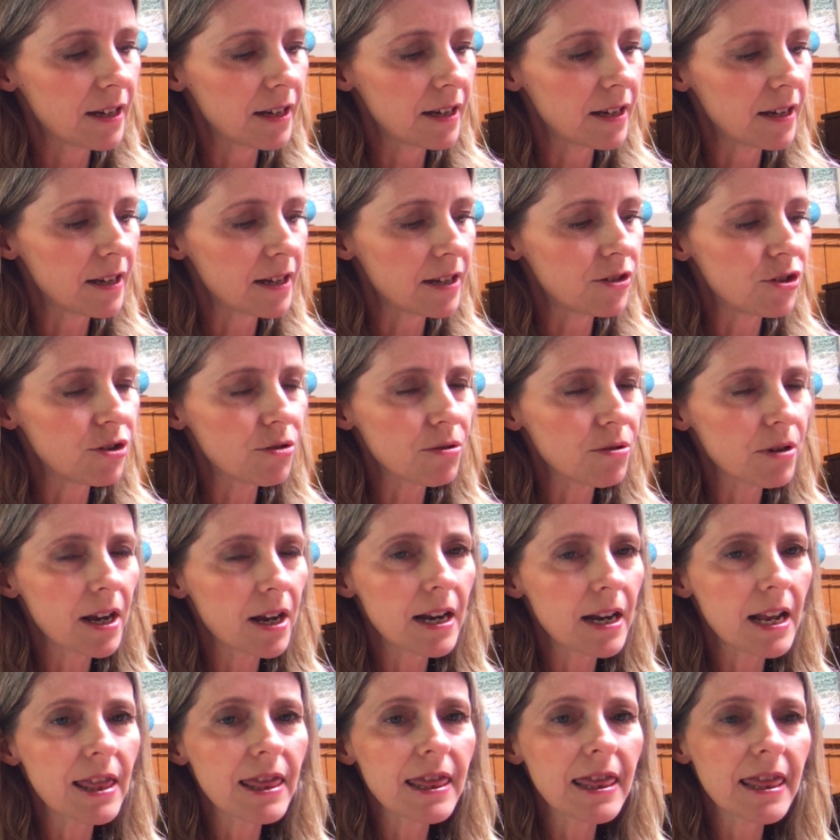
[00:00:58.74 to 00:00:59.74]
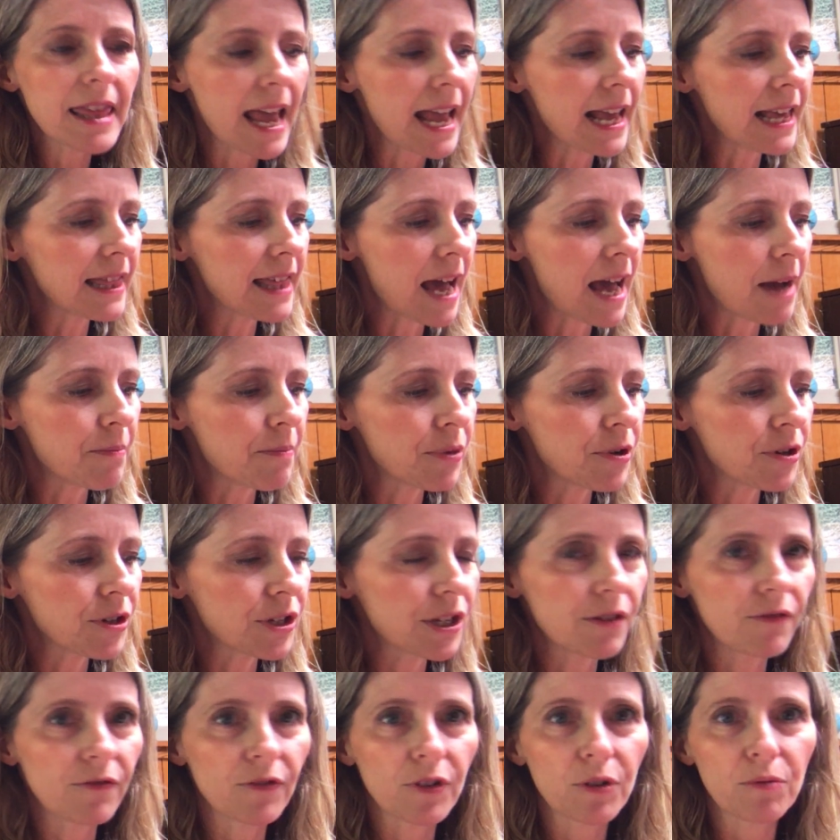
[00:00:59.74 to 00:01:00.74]
is you're going to thank that
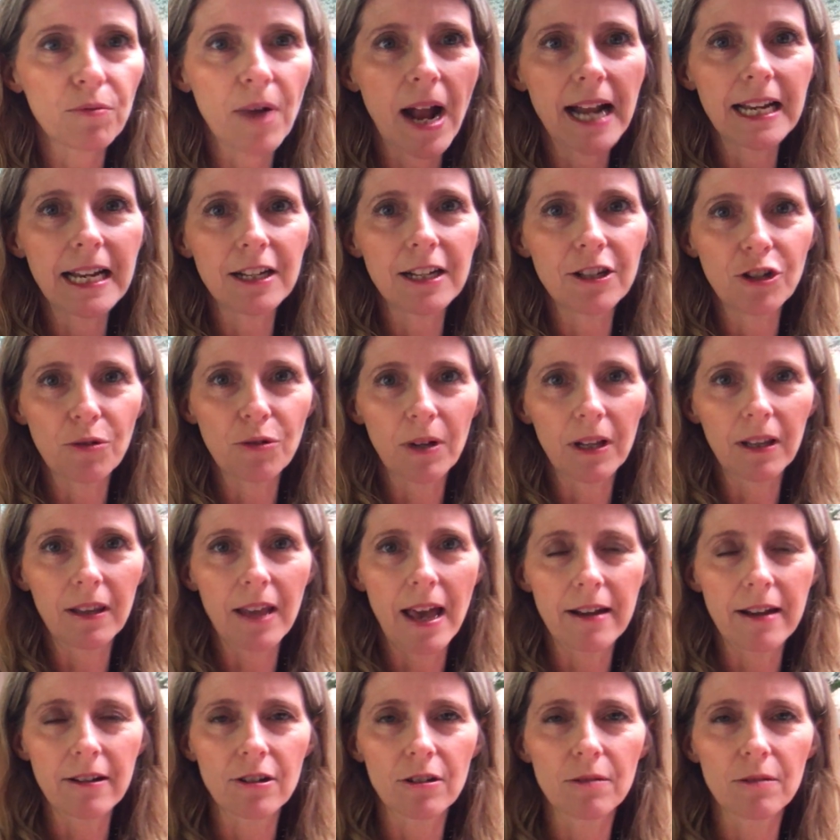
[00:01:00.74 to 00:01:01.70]
person for writing you a letter